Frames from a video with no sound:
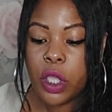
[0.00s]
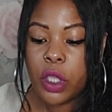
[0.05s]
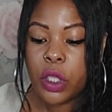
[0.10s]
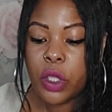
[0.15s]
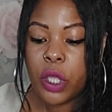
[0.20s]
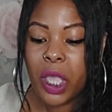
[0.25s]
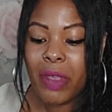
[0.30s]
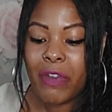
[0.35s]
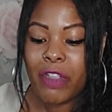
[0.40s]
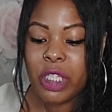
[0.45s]

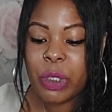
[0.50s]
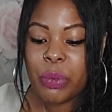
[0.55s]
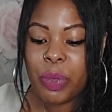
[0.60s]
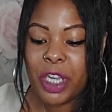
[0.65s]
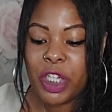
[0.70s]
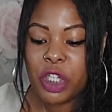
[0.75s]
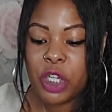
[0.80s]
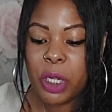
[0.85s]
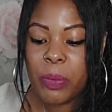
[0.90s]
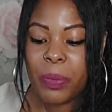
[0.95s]
You have a
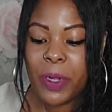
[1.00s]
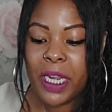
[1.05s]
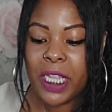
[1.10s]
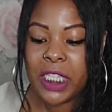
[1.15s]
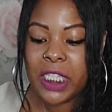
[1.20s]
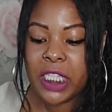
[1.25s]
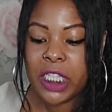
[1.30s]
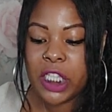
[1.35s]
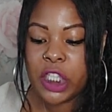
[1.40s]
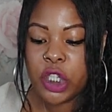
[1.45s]
special
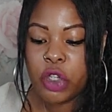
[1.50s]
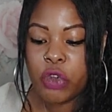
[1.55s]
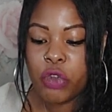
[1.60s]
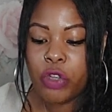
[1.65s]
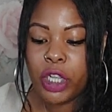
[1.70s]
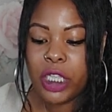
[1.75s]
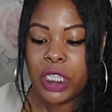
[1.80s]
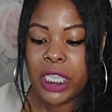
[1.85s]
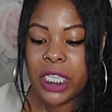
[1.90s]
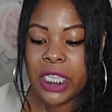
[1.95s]
ability to
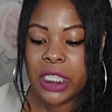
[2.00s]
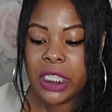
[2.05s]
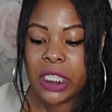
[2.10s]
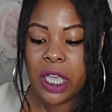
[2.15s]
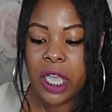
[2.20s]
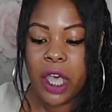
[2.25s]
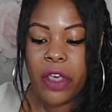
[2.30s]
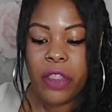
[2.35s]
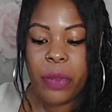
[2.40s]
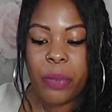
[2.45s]
read
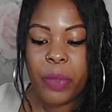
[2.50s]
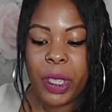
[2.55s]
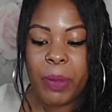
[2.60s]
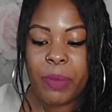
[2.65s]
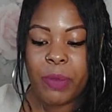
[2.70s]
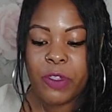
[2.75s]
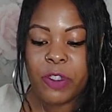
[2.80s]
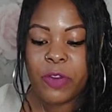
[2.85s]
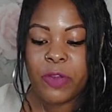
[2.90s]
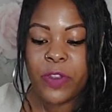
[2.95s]
into other
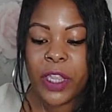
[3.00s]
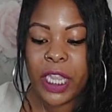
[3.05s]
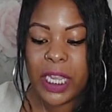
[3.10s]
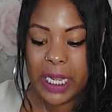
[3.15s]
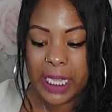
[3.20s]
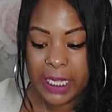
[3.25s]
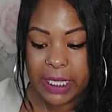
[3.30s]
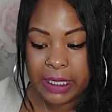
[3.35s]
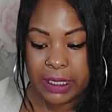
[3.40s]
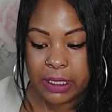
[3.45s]
people's
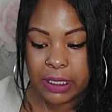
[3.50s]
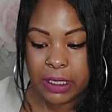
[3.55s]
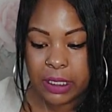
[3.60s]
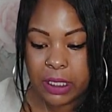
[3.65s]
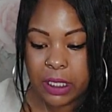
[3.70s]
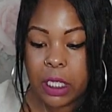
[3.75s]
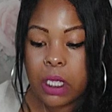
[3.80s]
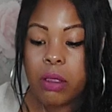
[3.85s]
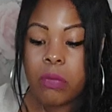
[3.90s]
feelings.